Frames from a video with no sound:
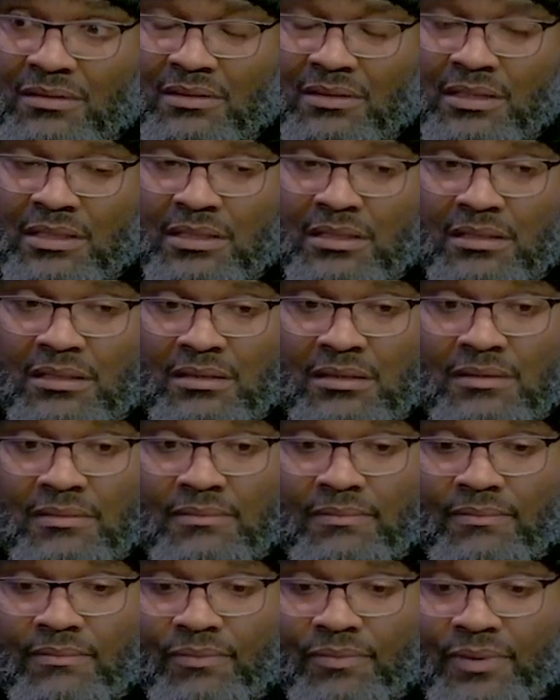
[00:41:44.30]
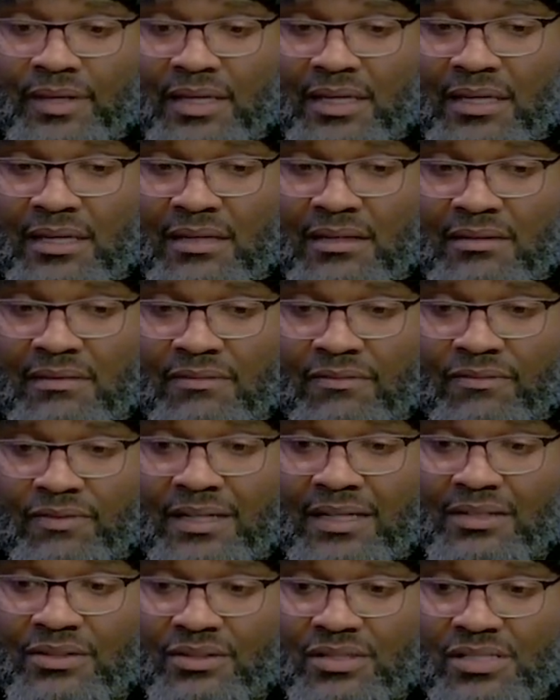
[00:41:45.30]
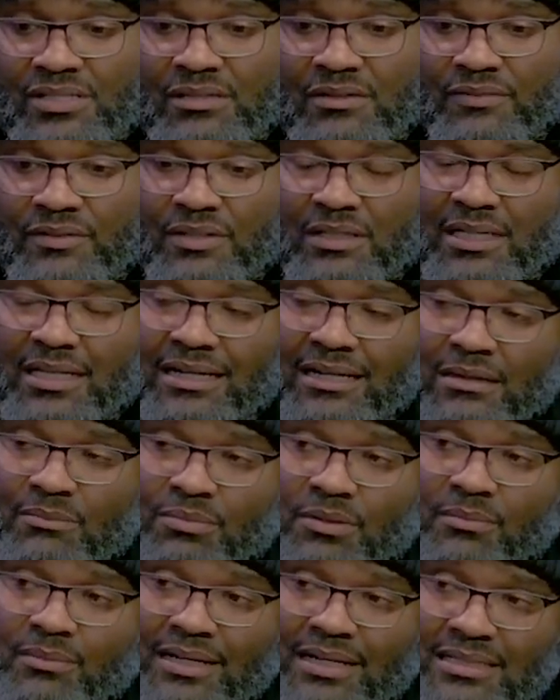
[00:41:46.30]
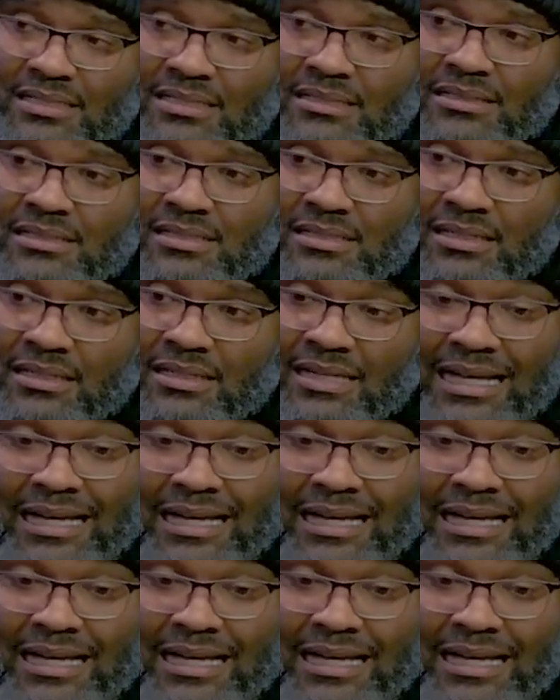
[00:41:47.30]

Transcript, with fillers: Um, and find yourself in a compromising state.